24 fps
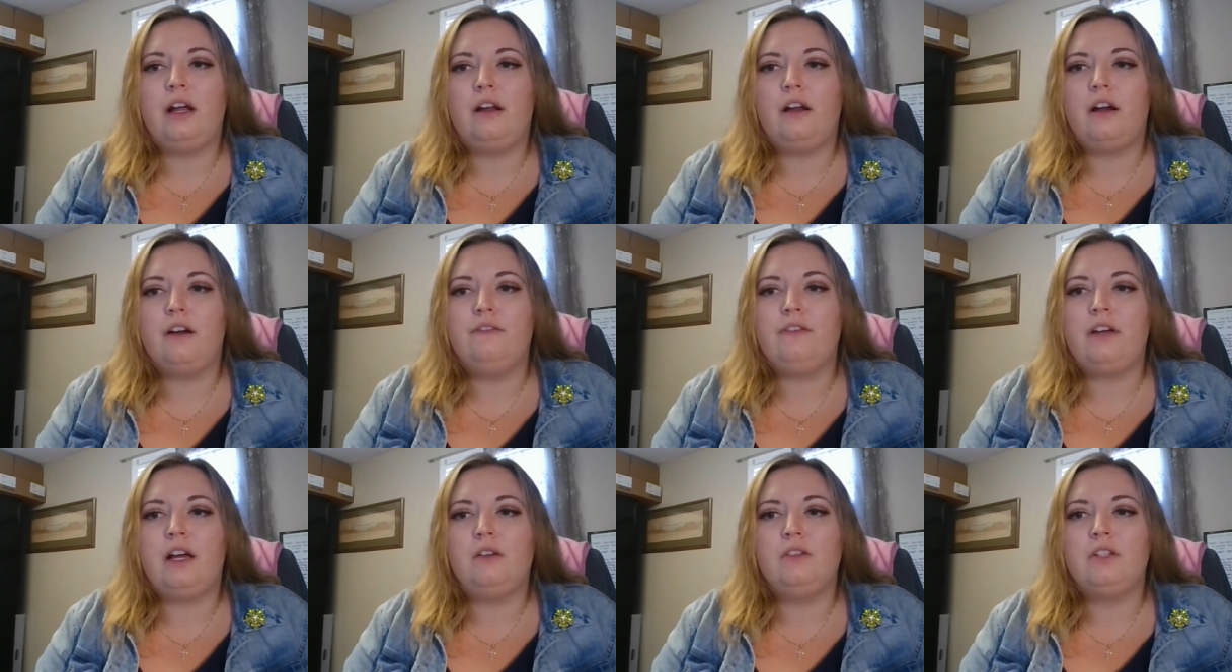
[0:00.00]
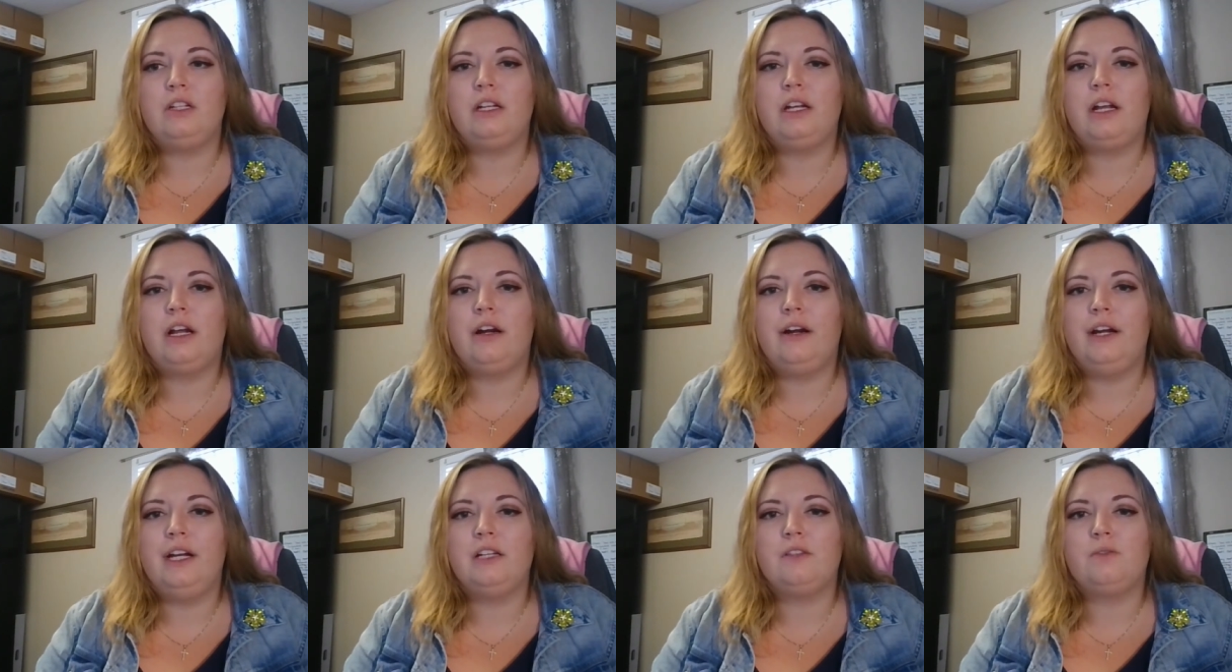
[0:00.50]
and are found in
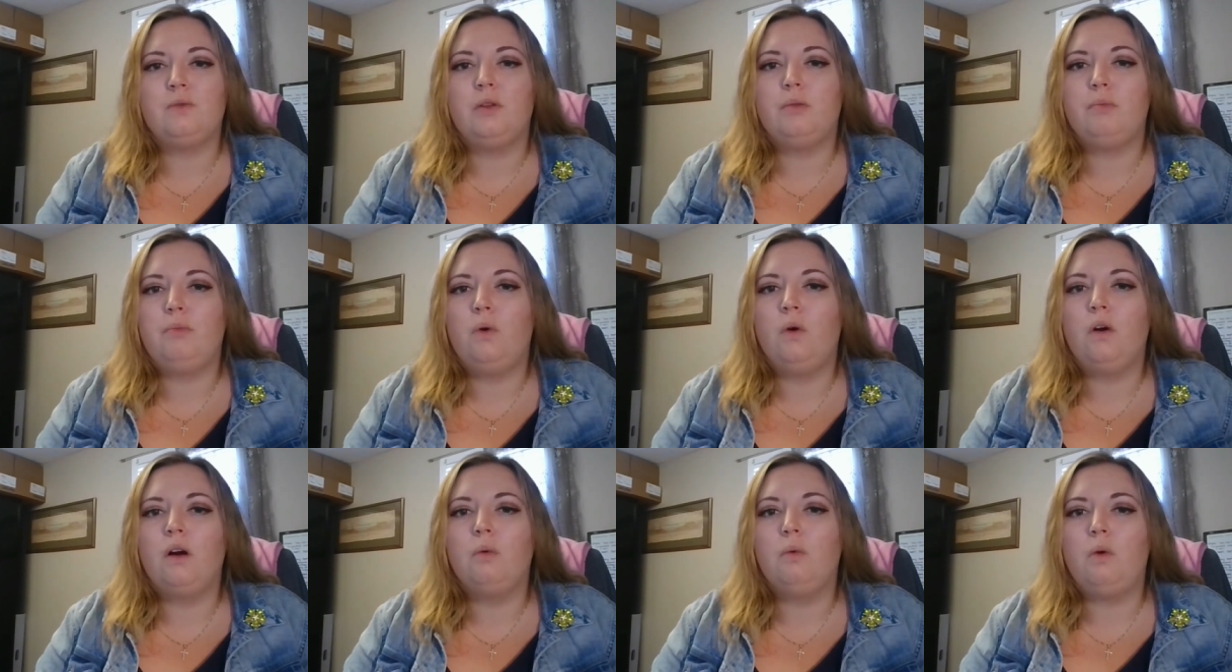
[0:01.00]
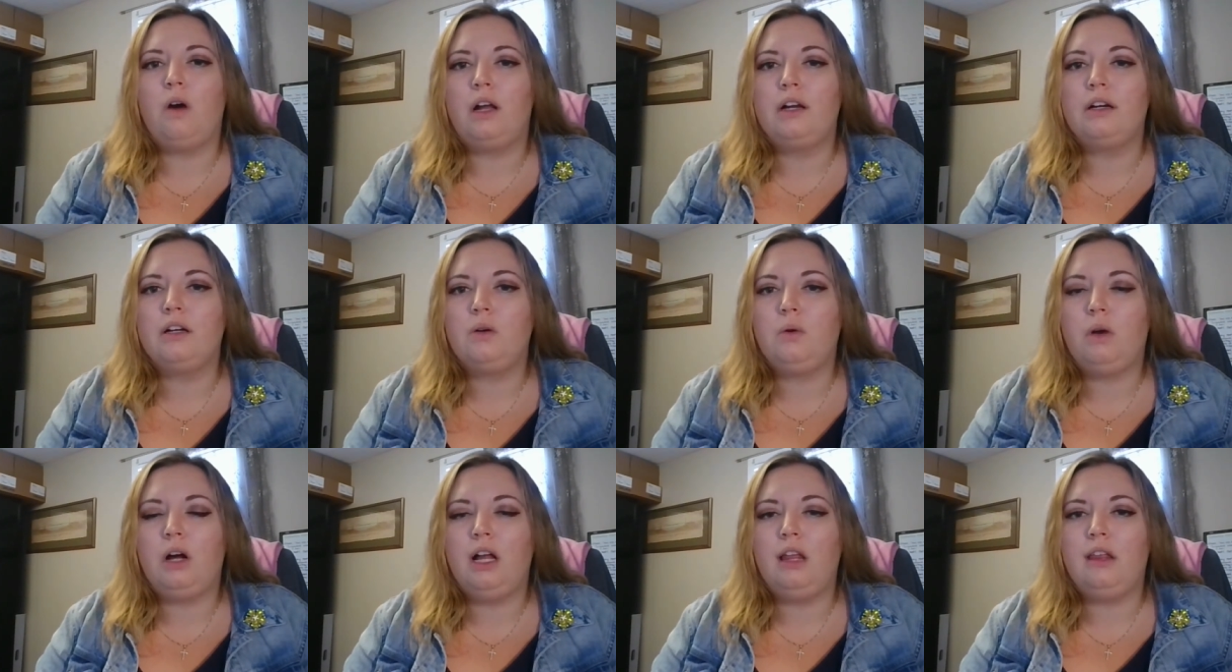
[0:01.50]
areas with poor
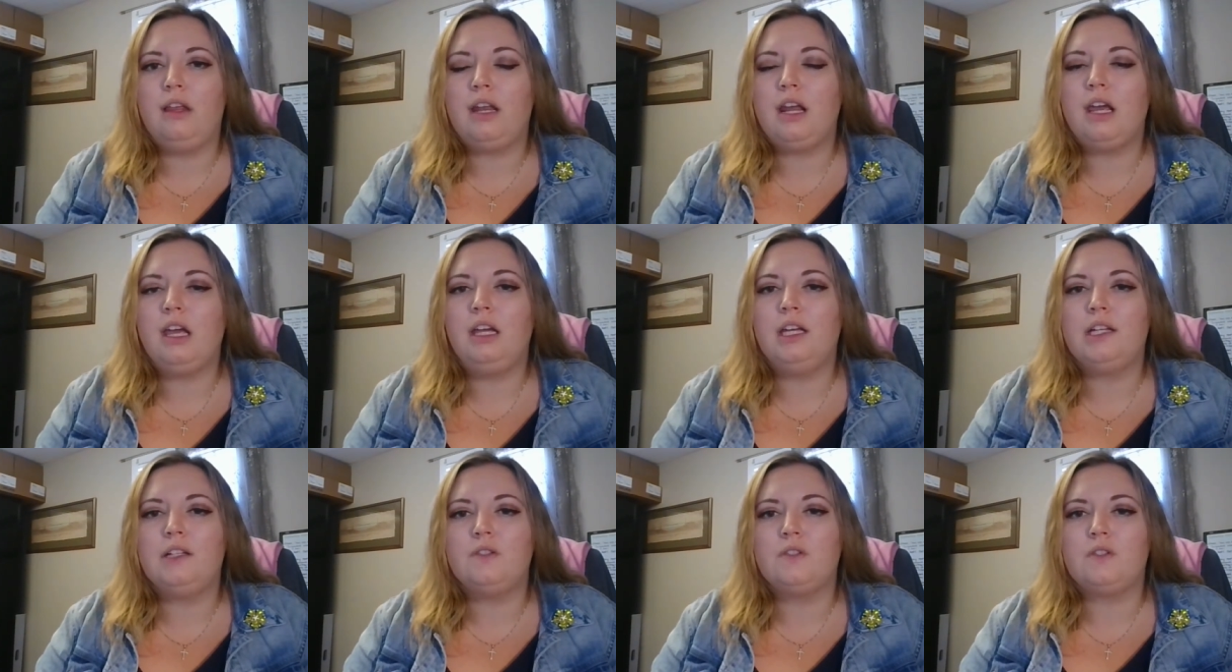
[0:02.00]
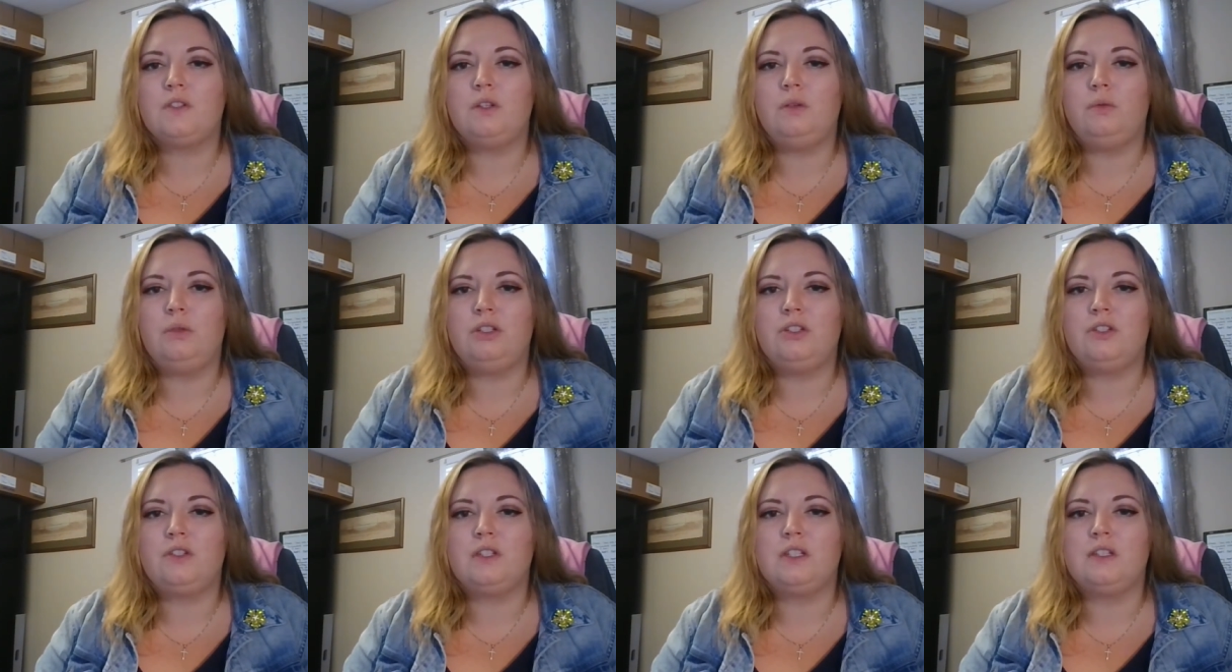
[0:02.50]
water quality and
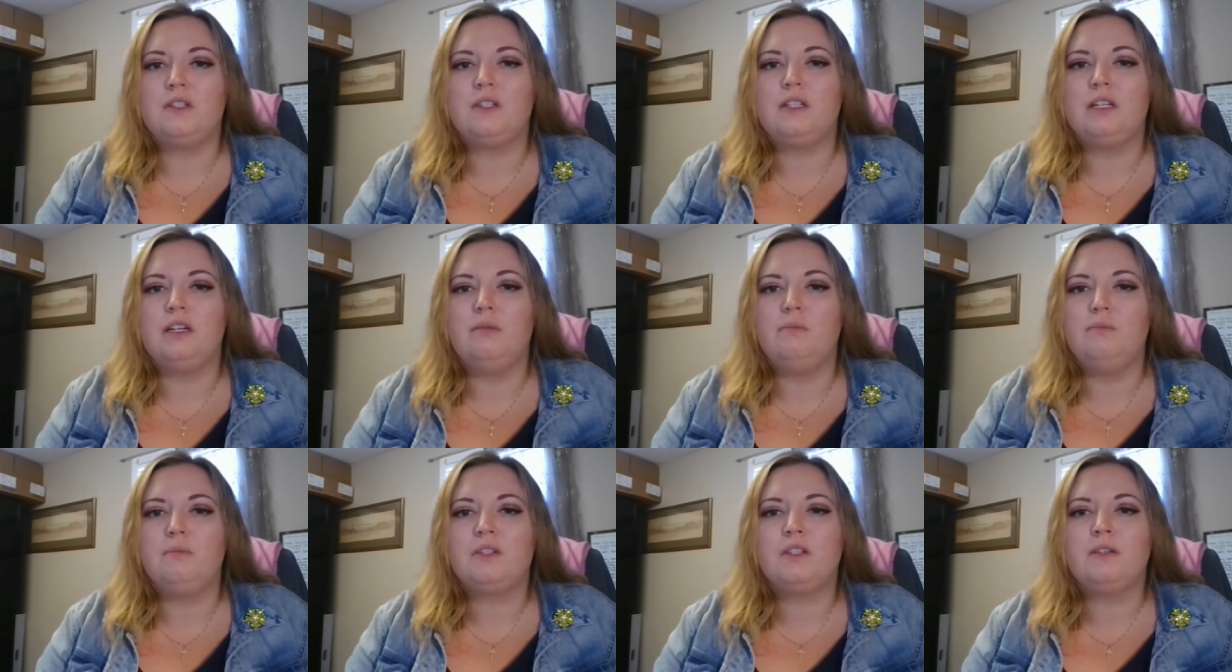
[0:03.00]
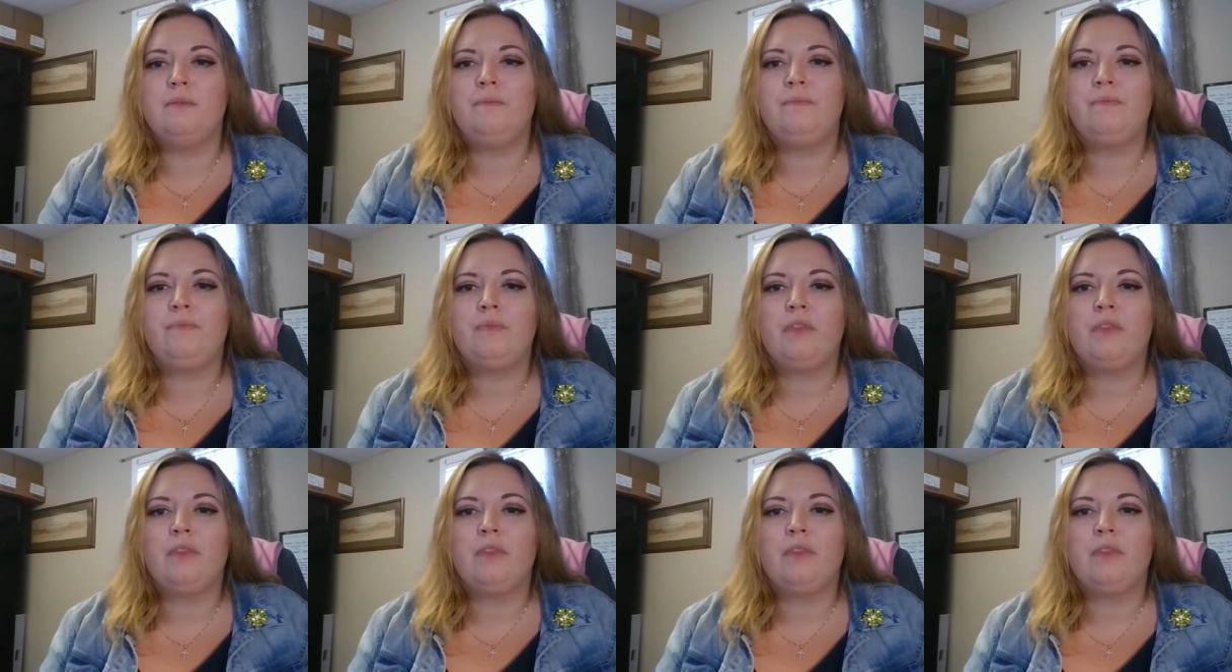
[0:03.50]
sewage systems.